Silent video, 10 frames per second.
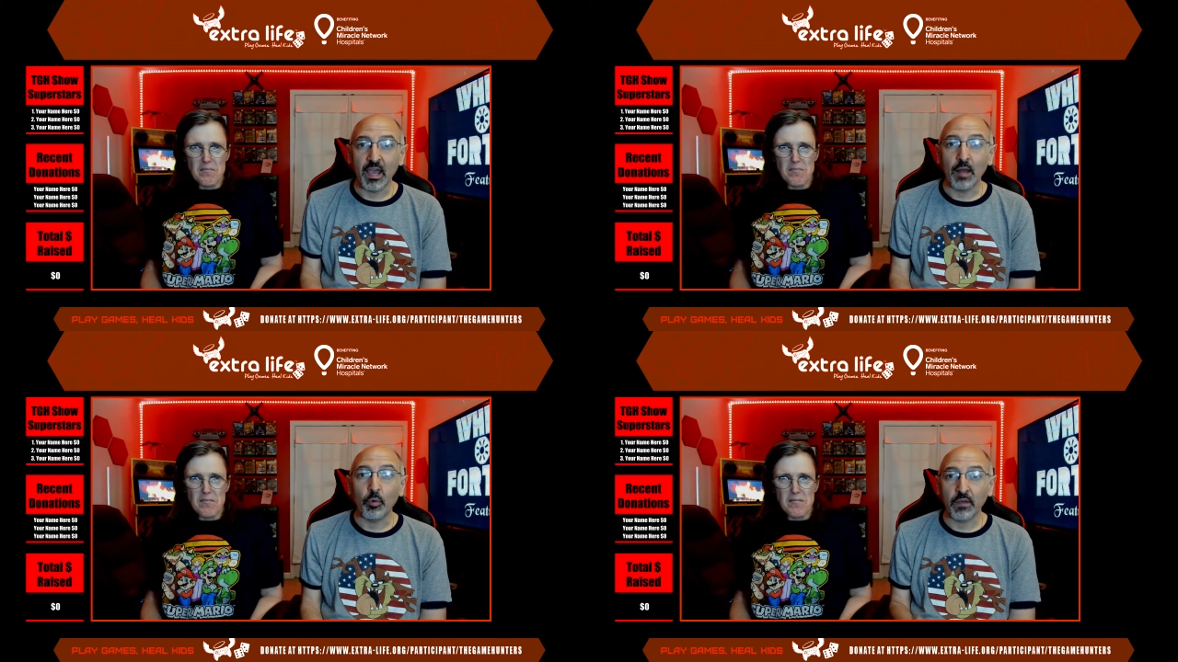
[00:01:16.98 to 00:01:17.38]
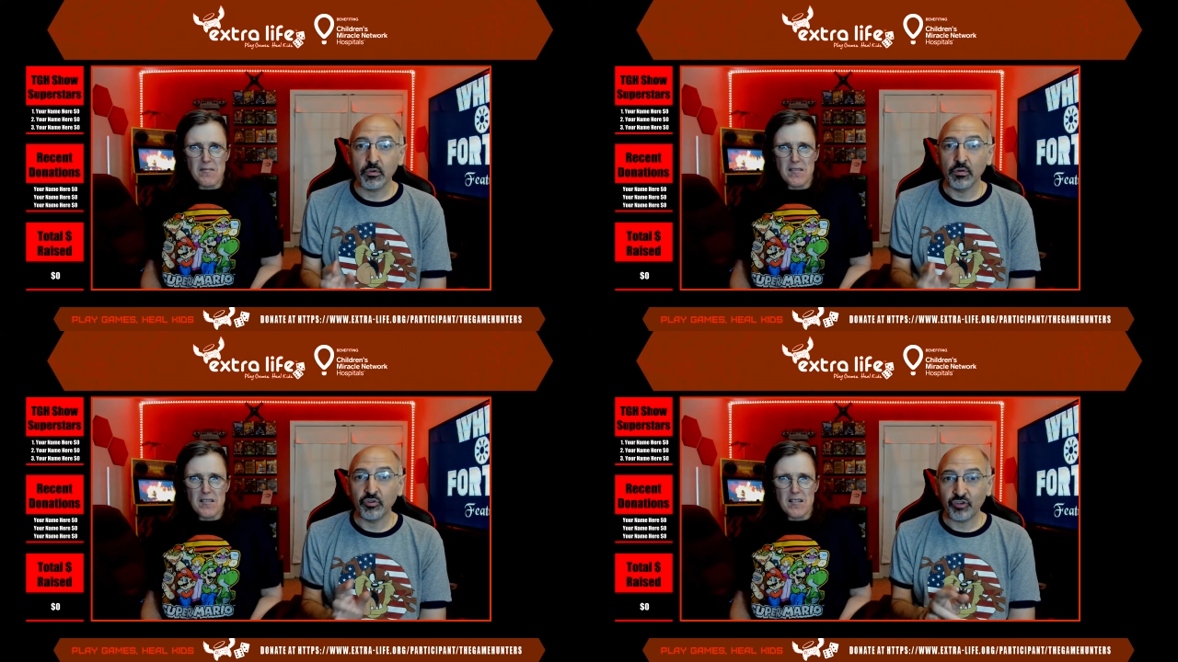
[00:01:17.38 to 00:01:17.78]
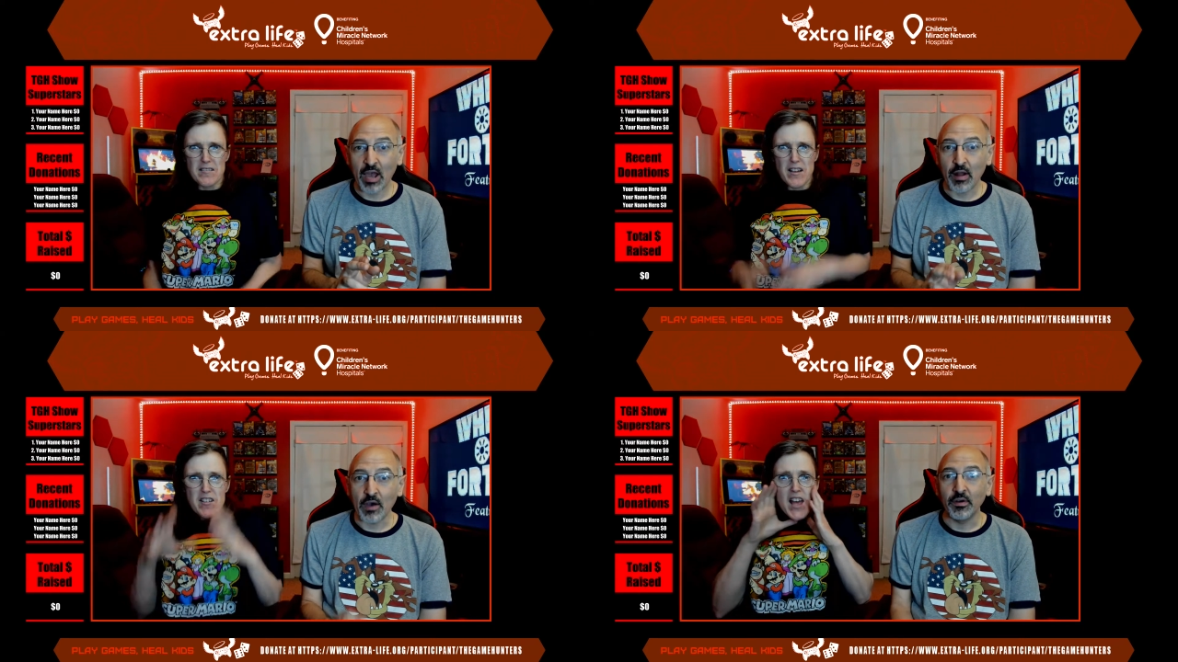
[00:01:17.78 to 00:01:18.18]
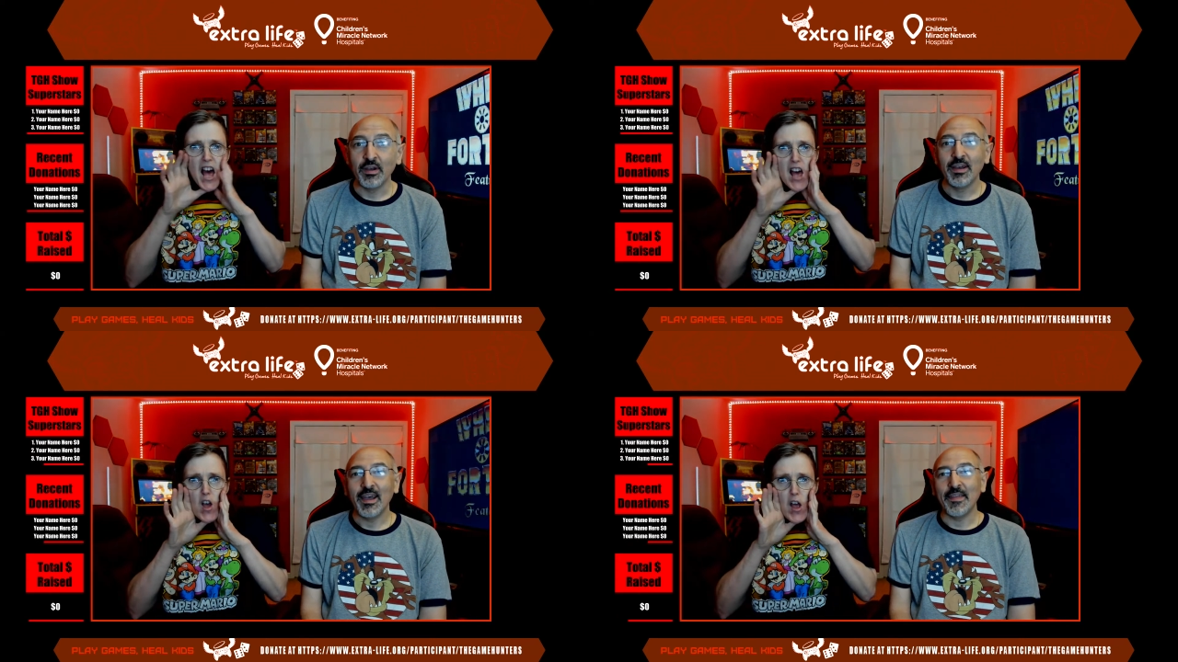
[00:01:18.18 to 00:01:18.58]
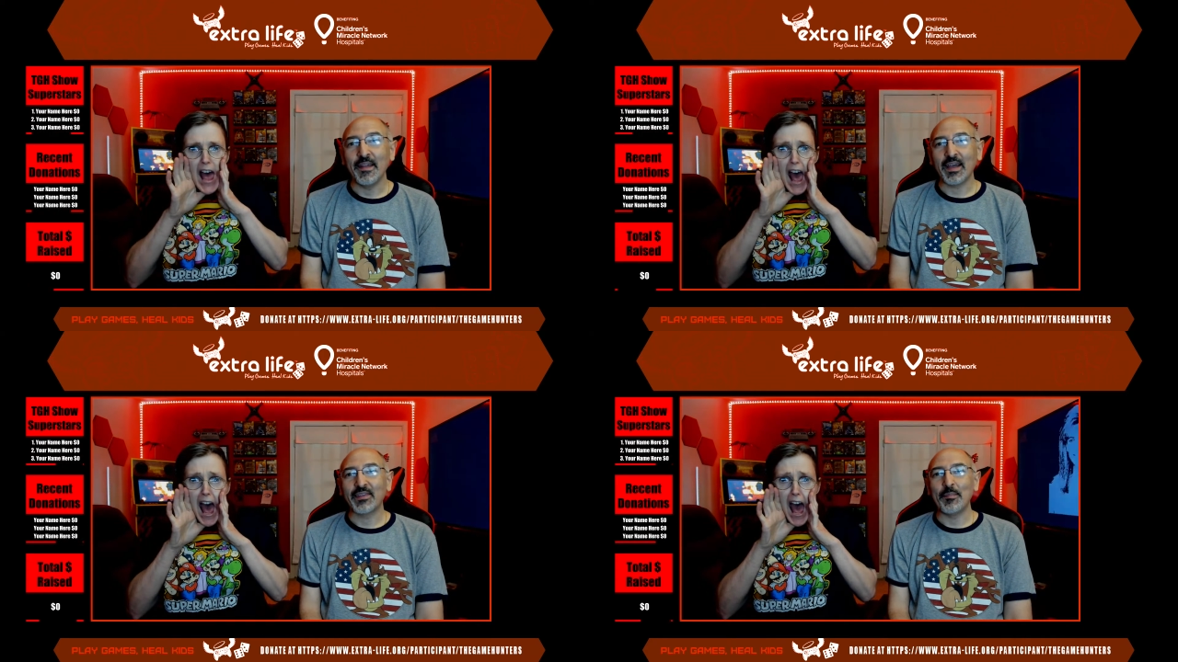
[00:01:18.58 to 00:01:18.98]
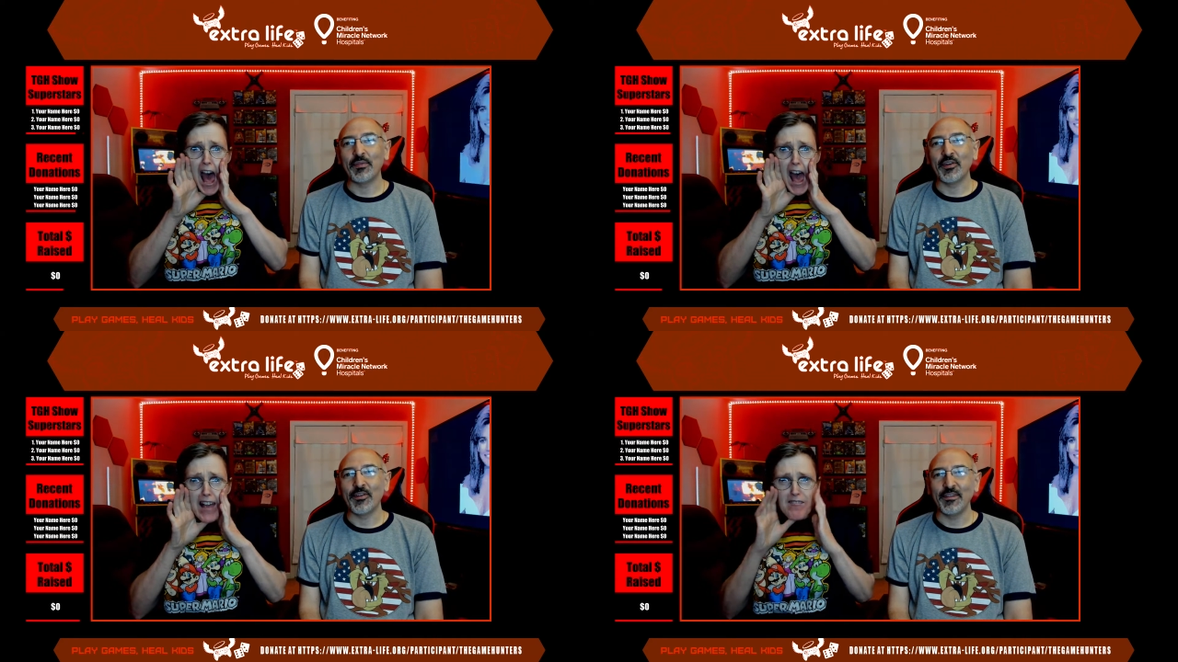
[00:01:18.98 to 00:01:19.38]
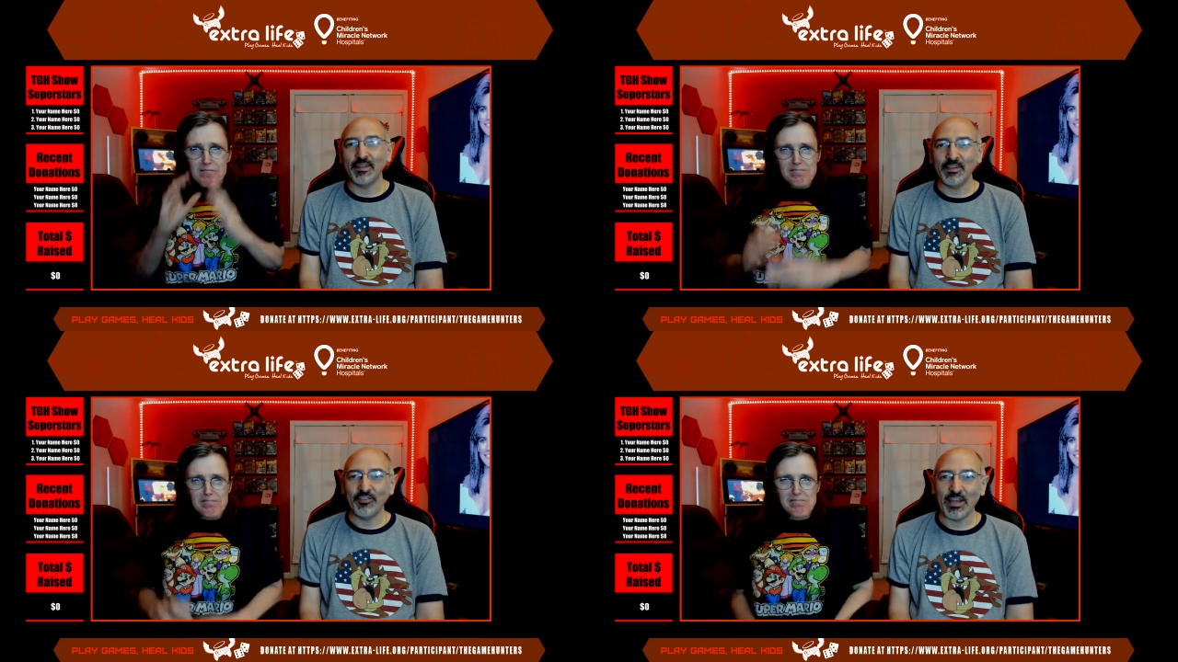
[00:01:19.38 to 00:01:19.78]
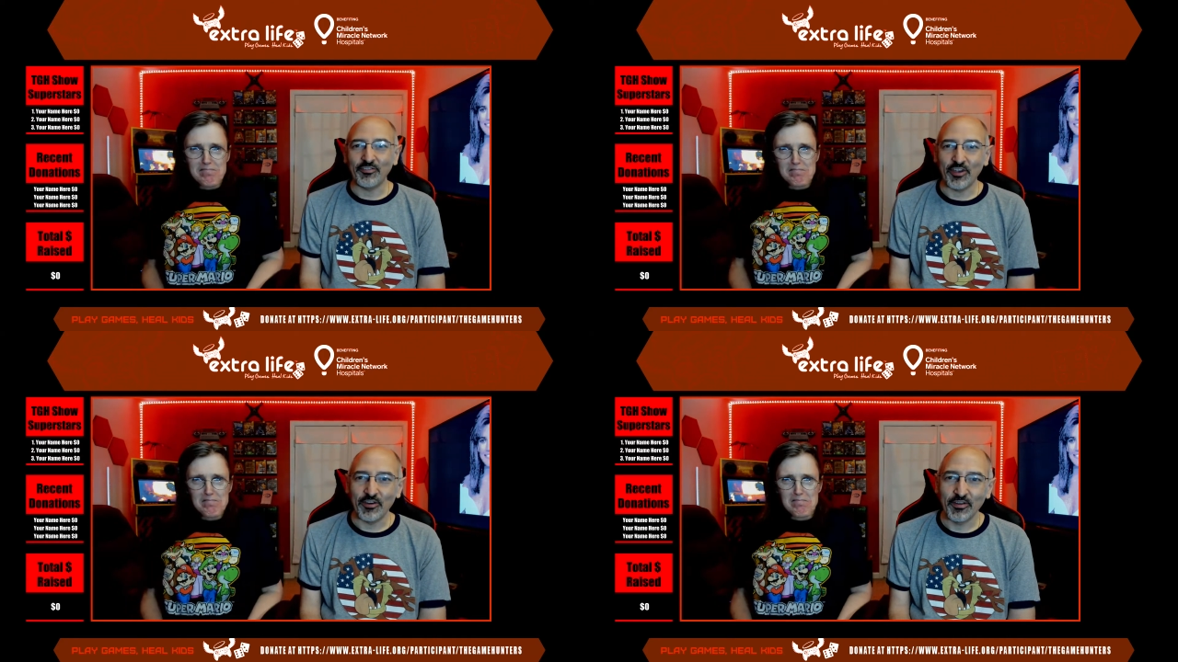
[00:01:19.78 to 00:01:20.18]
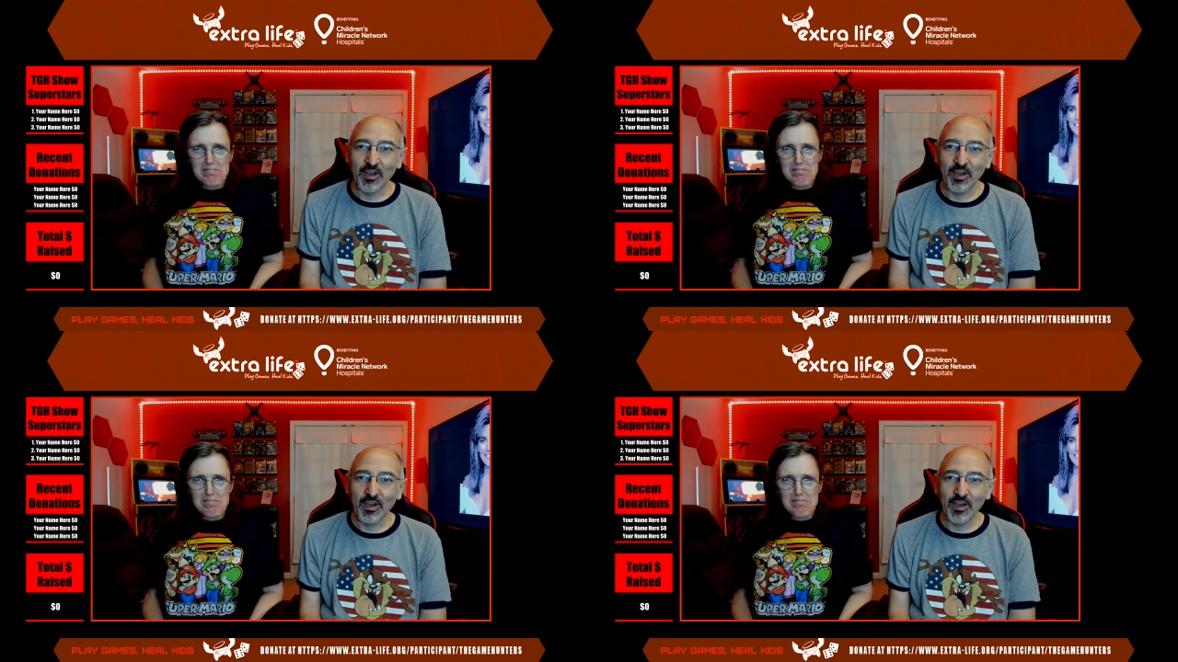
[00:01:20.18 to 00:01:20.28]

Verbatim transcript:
Speaker 1: and we'll give you a shout out in the next episode of the TGH show.